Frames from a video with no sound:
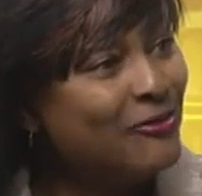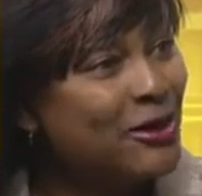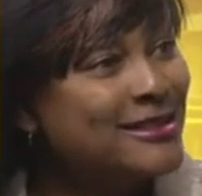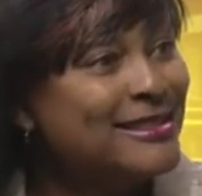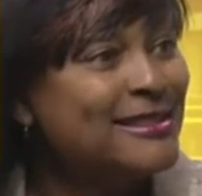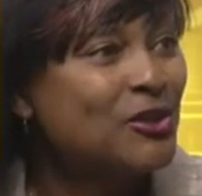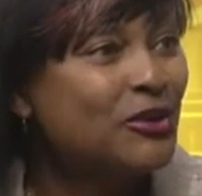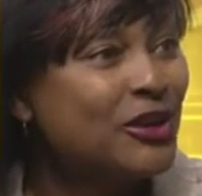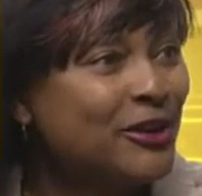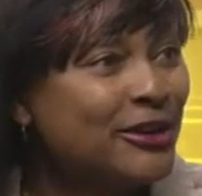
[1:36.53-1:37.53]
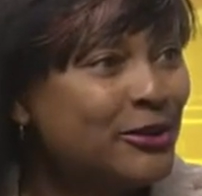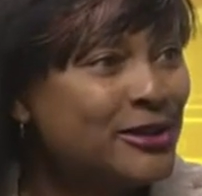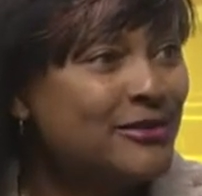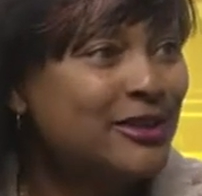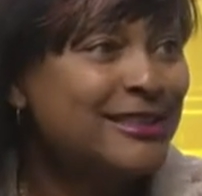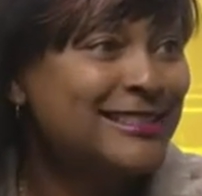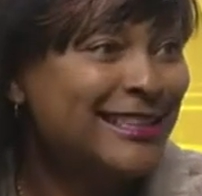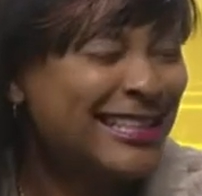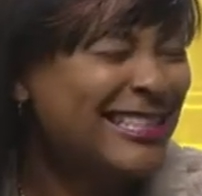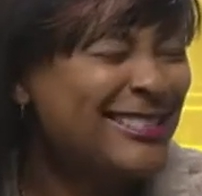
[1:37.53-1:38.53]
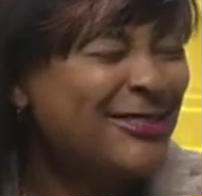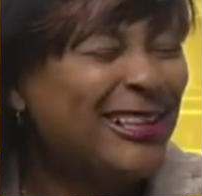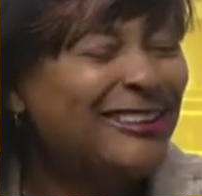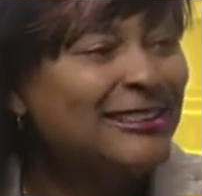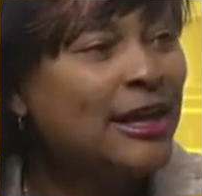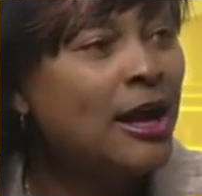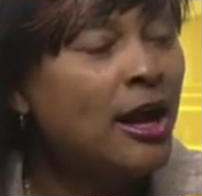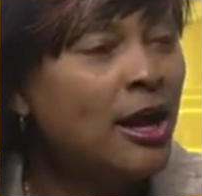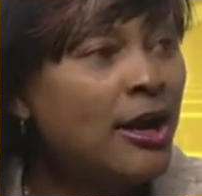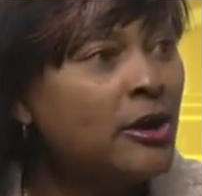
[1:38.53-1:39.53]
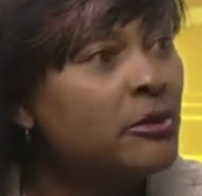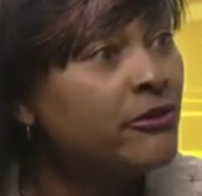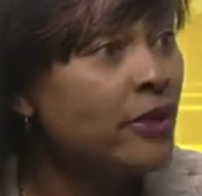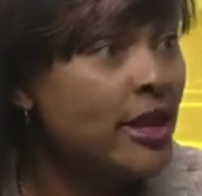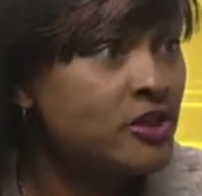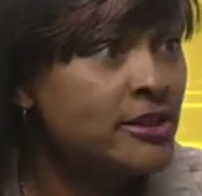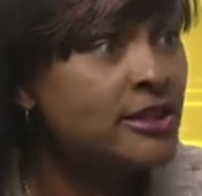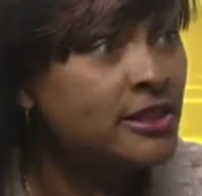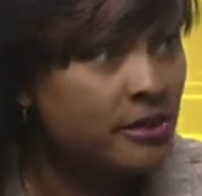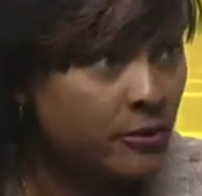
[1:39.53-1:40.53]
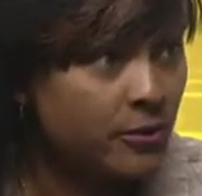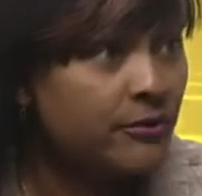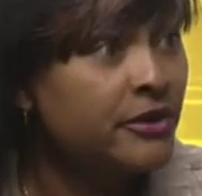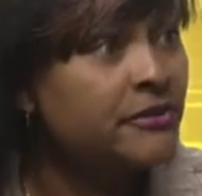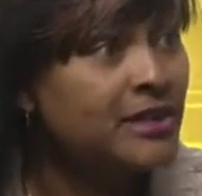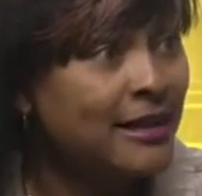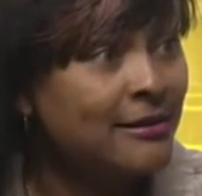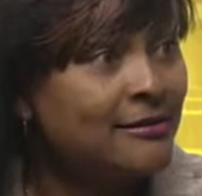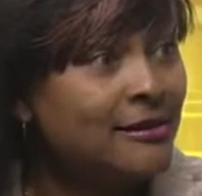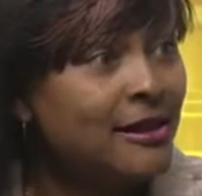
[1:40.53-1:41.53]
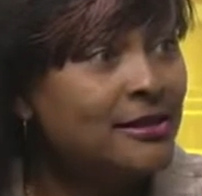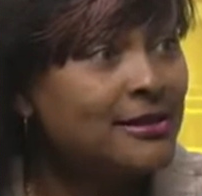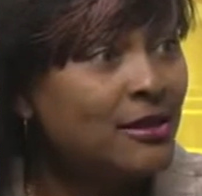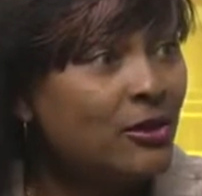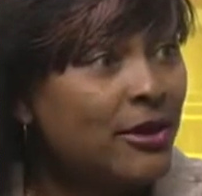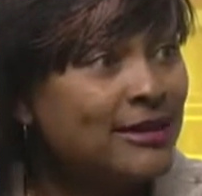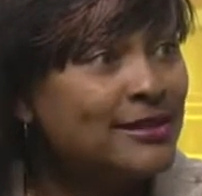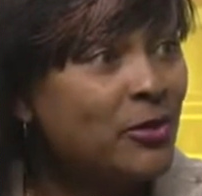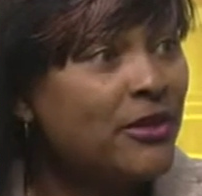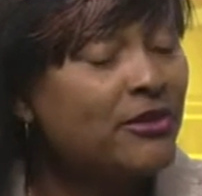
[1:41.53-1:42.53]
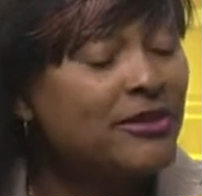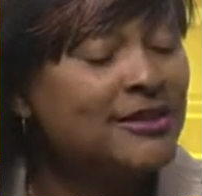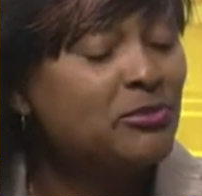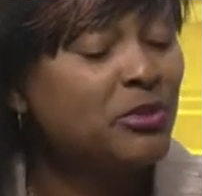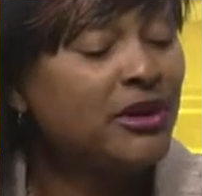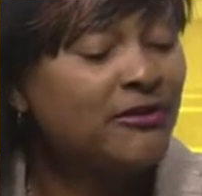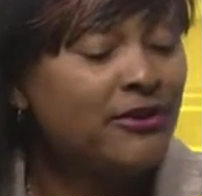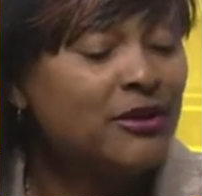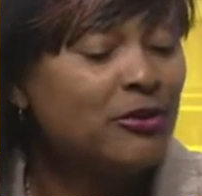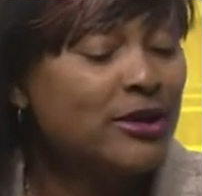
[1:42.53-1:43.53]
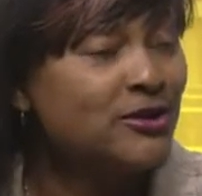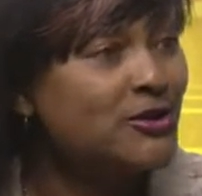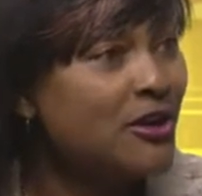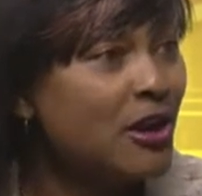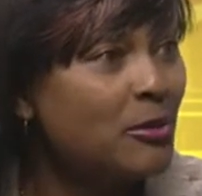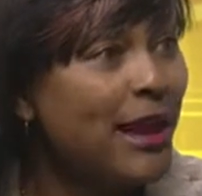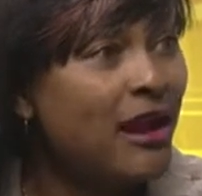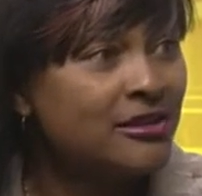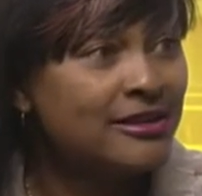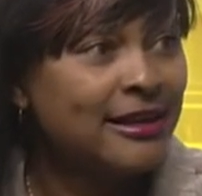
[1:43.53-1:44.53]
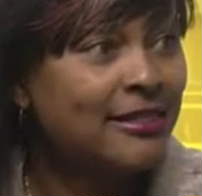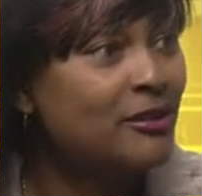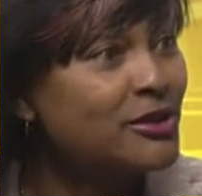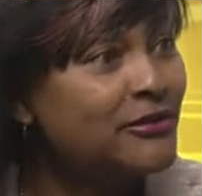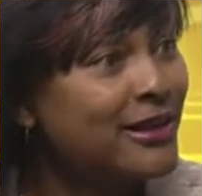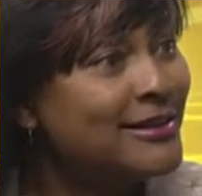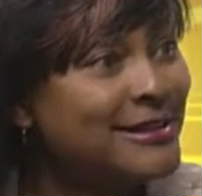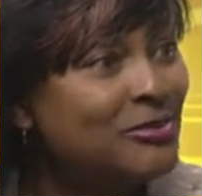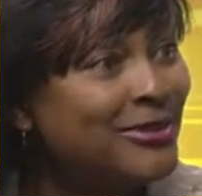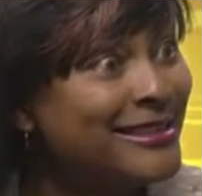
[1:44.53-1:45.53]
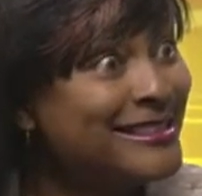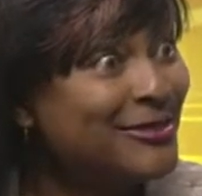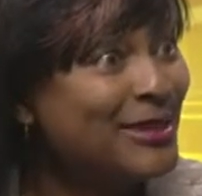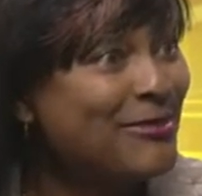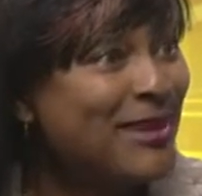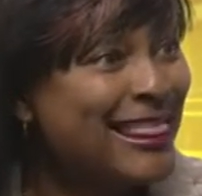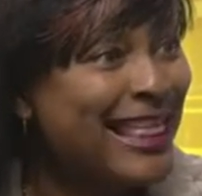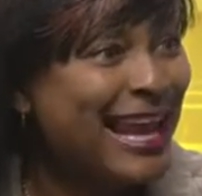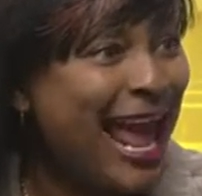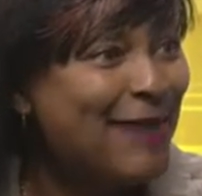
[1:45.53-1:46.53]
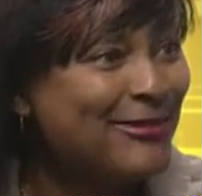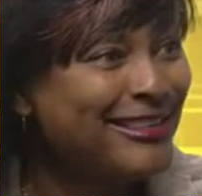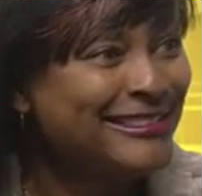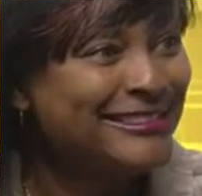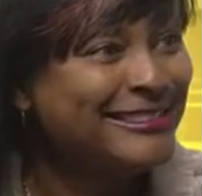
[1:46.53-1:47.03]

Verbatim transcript: residents over here in Louisville, Kentucky as well. Uh, it'll be for ages 6 through 15. So that's what this big fundraiser is mm -hmm. all mm-hmm. about, to get those funds in place so we can make that happen.